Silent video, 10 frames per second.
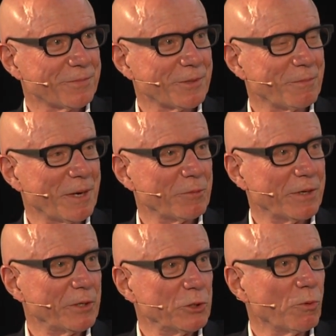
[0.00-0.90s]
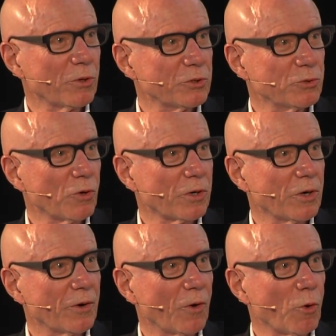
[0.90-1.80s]
Remember when you wanted to
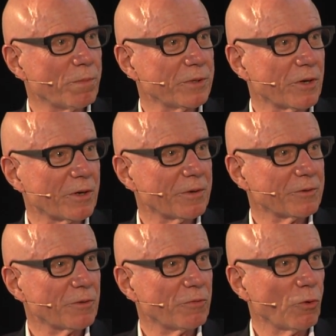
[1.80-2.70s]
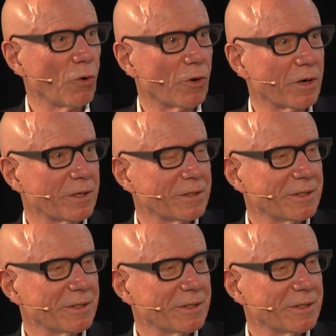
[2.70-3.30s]
open the floor?